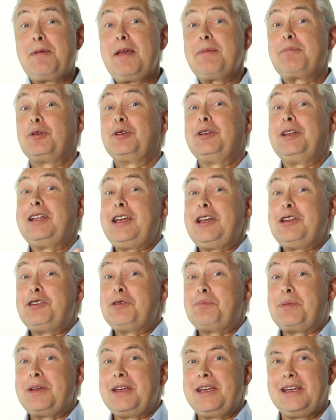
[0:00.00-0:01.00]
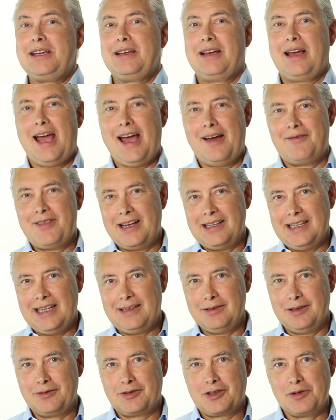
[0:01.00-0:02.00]
people need to have that
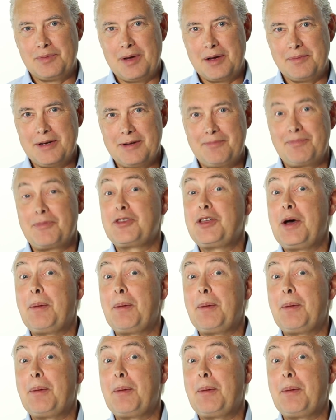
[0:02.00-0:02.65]
level of commitment?